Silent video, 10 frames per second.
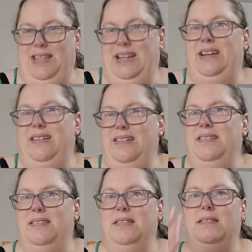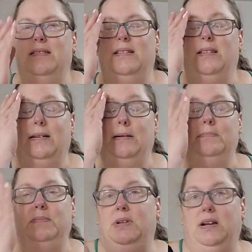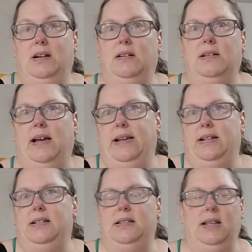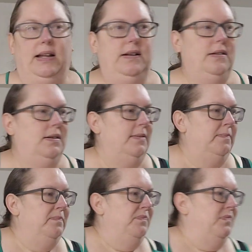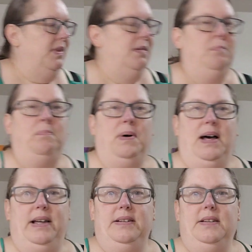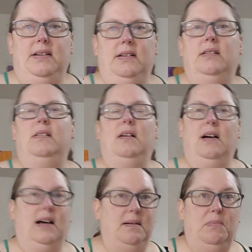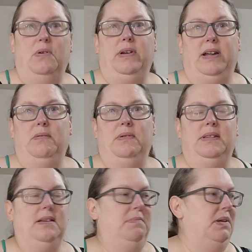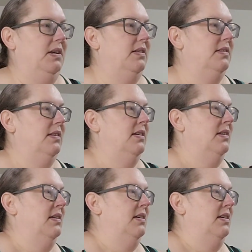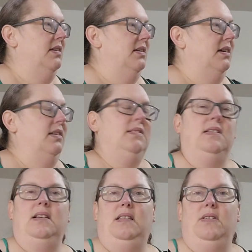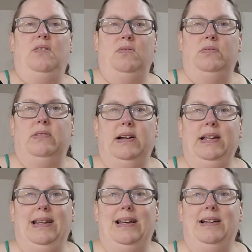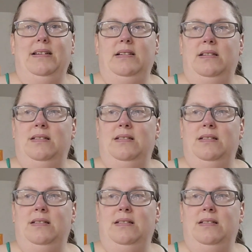thin, not gonna lie, it's thin, but I'm okay with it because it's like the older I get,